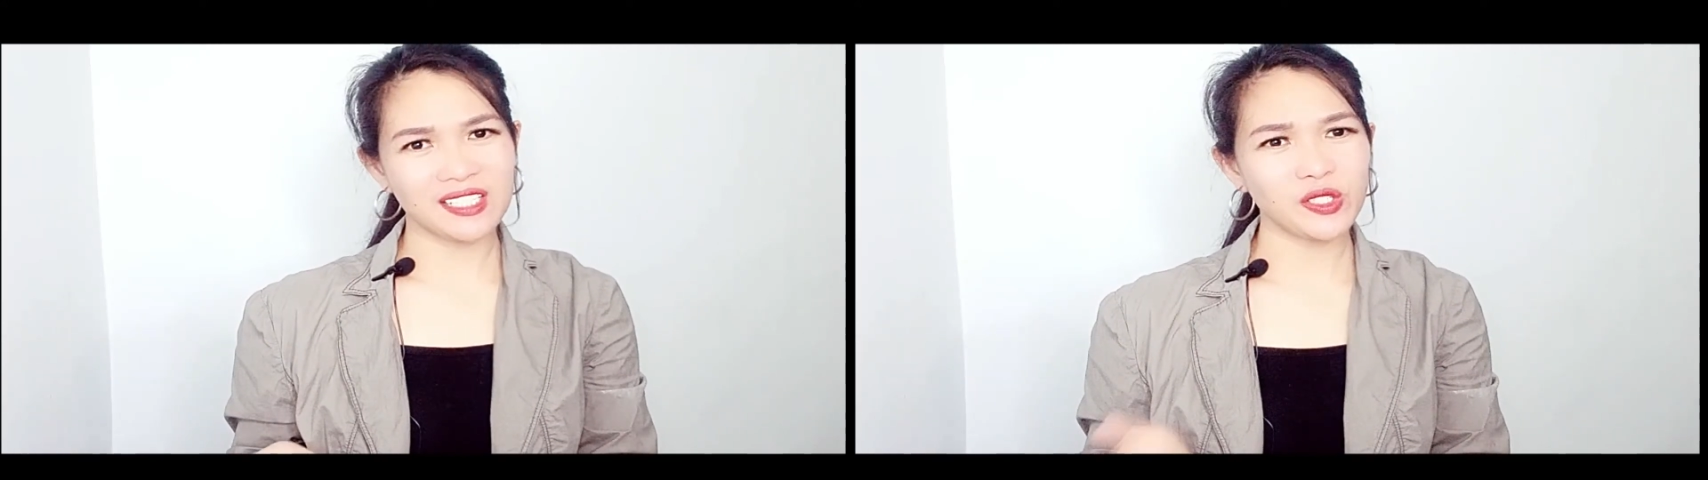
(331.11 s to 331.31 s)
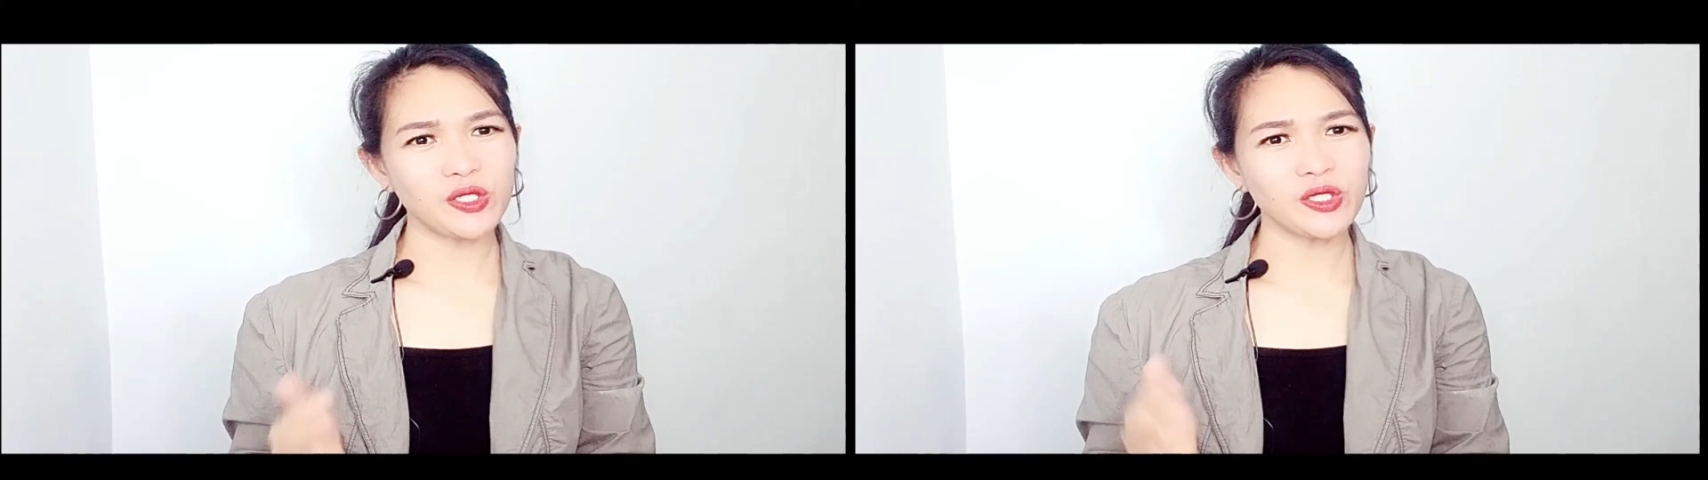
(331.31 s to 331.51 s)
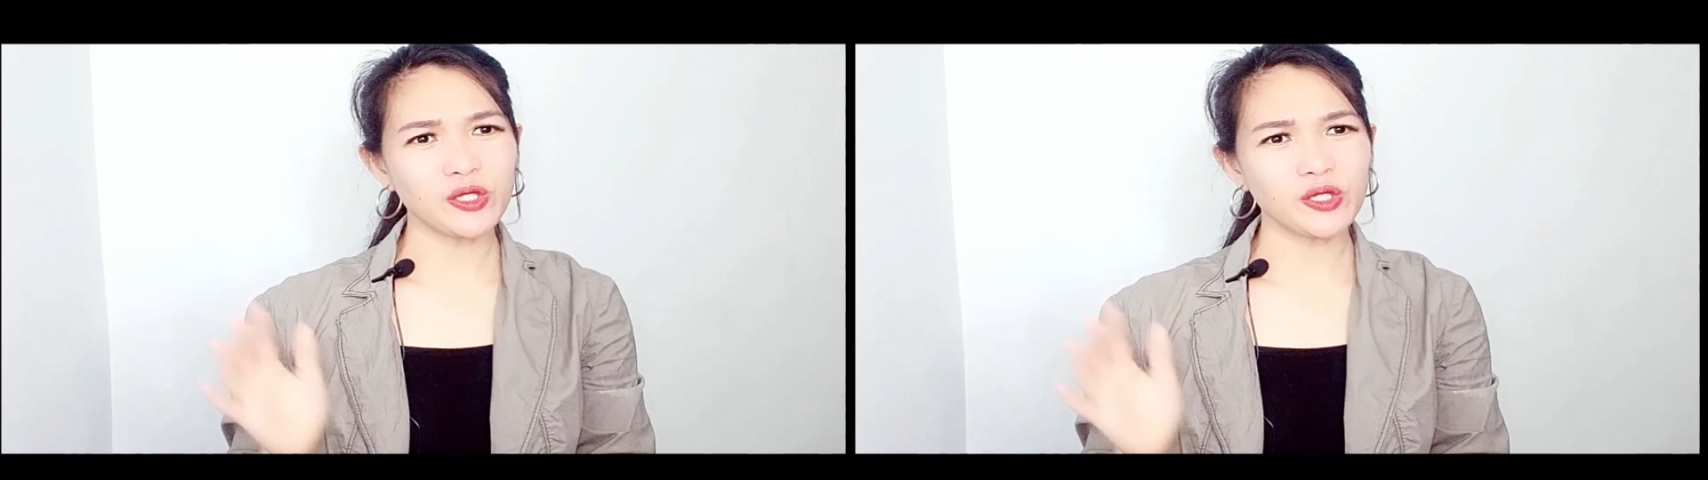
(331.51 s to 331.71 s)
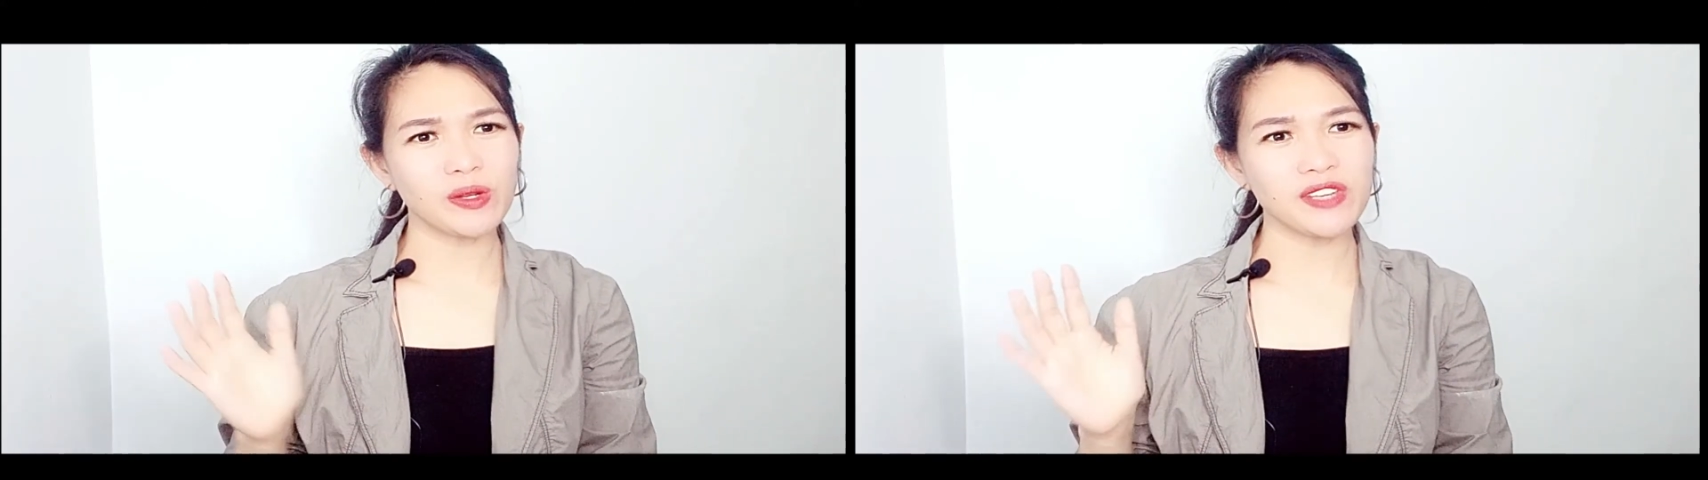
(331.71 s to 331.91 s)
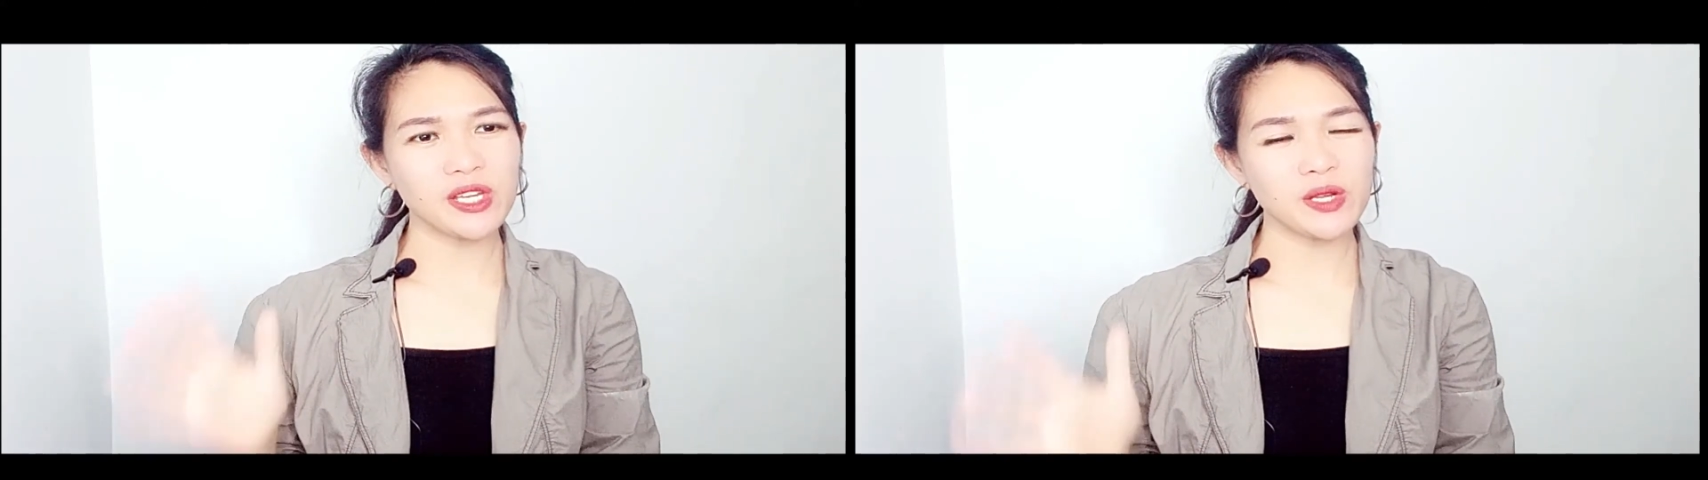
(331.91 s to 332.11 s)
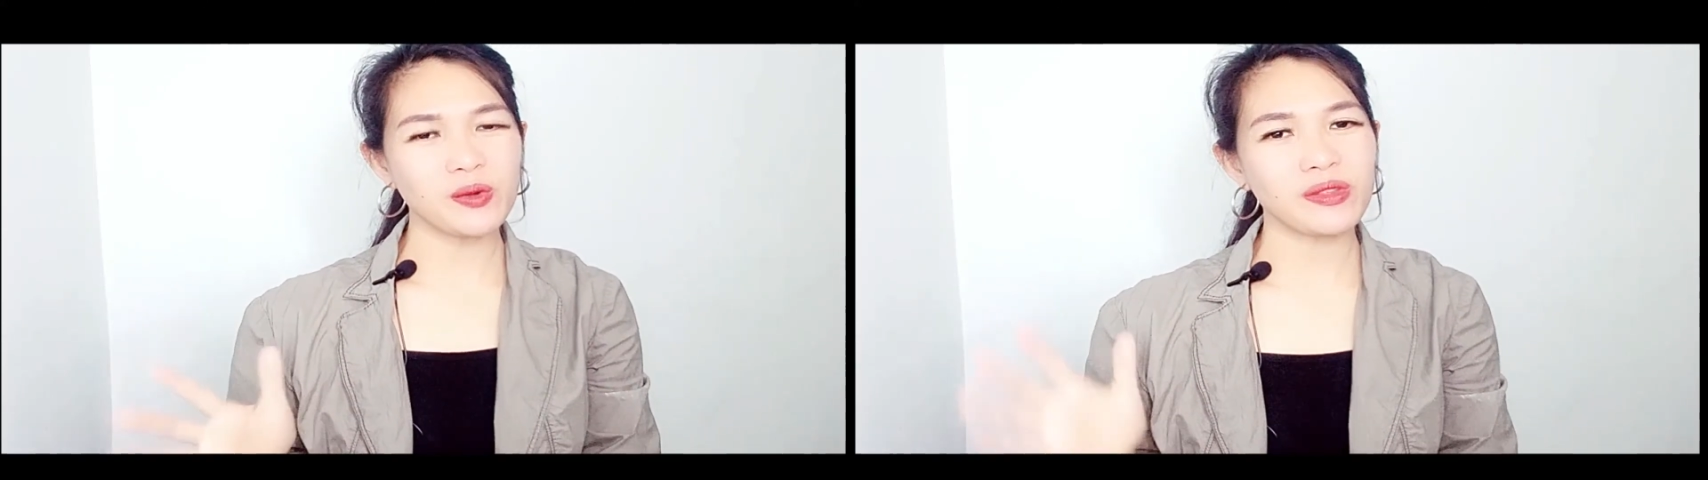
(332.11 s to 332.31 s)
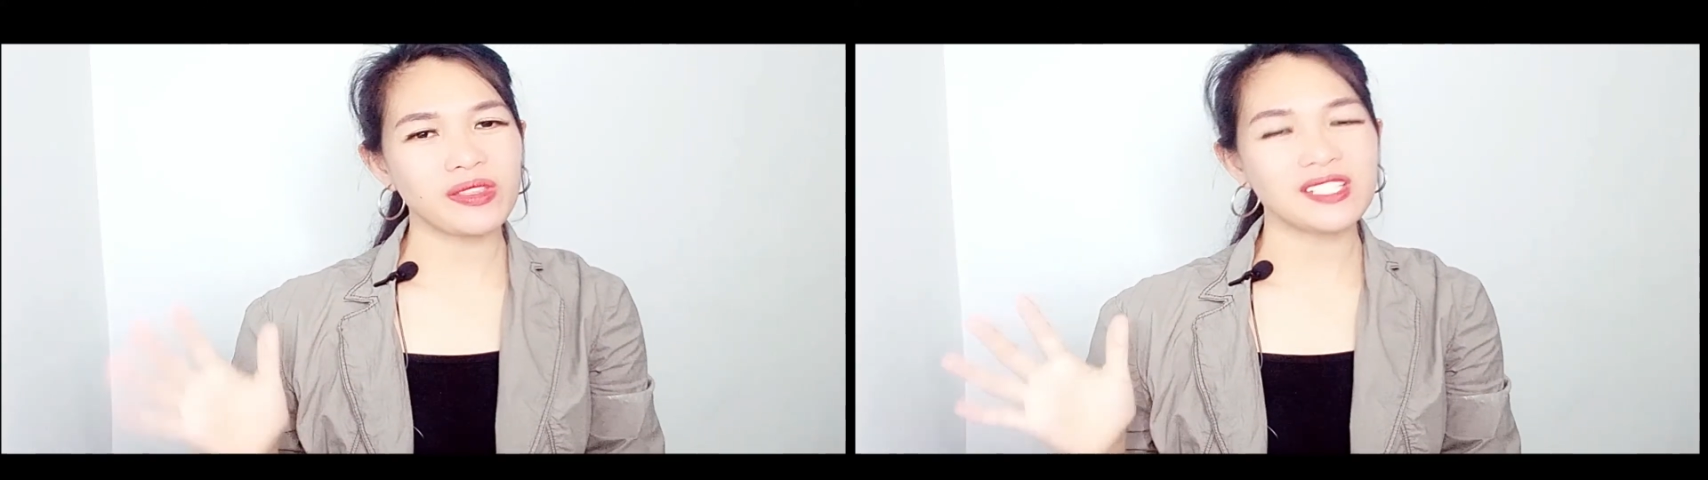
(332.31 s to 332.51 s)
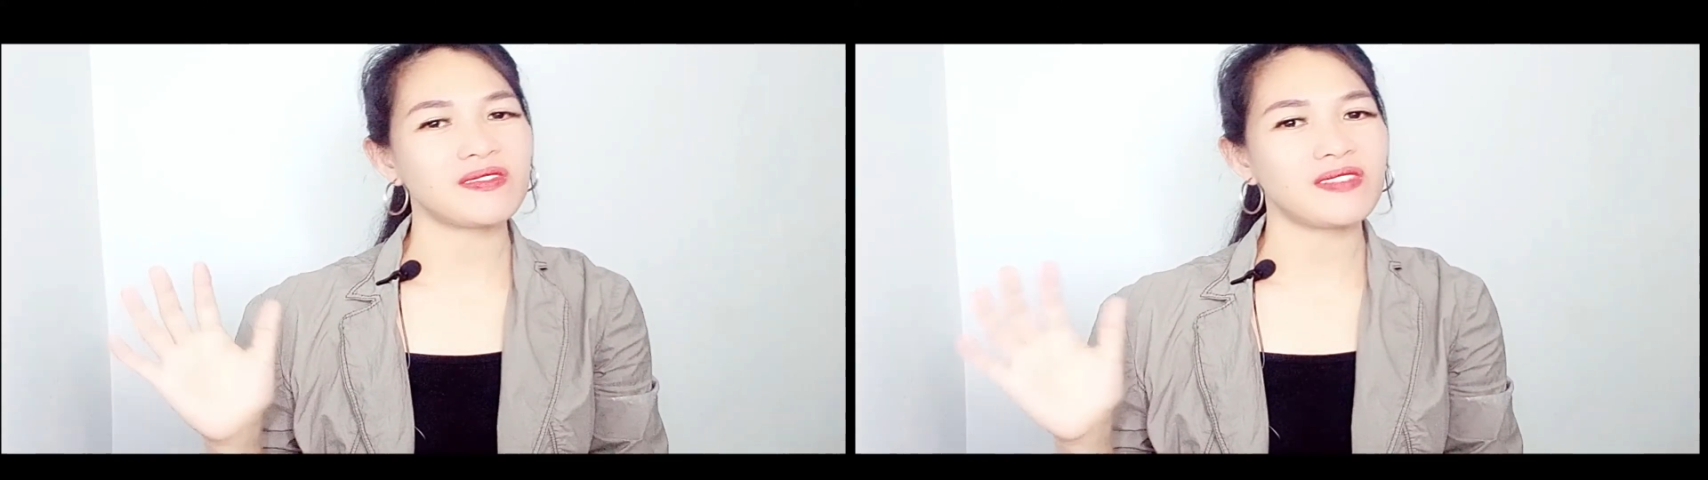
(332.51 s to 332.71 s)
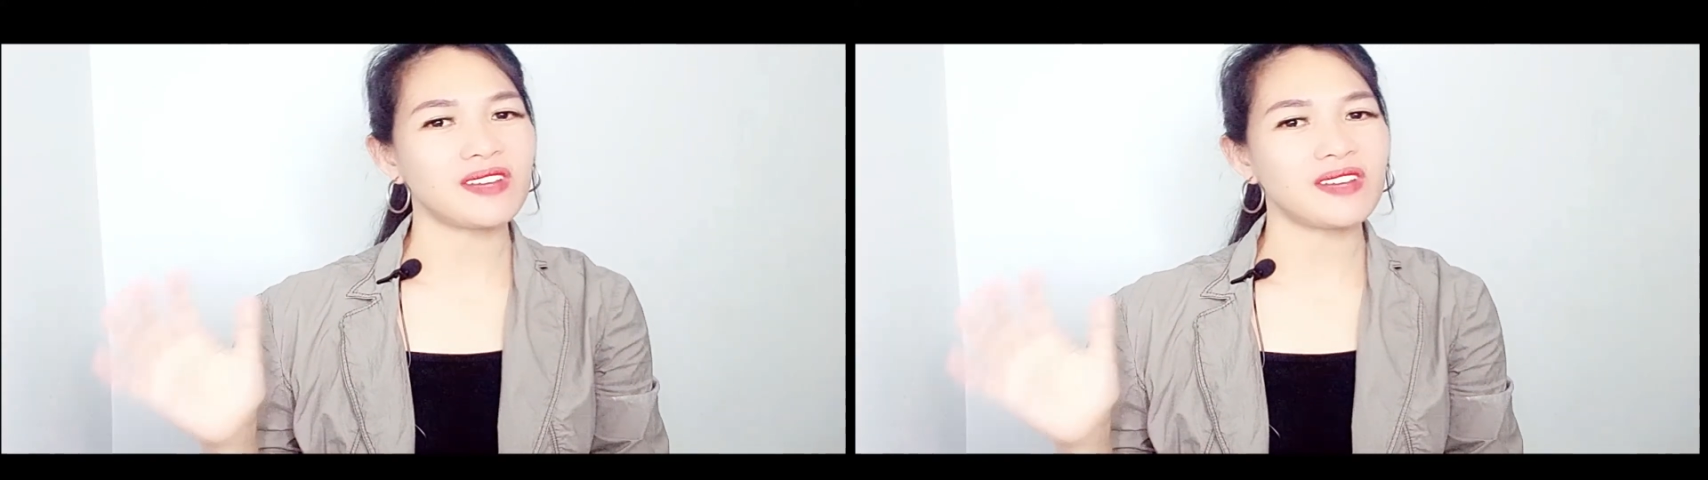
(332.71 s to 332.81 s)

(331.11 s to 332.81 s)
So you could review this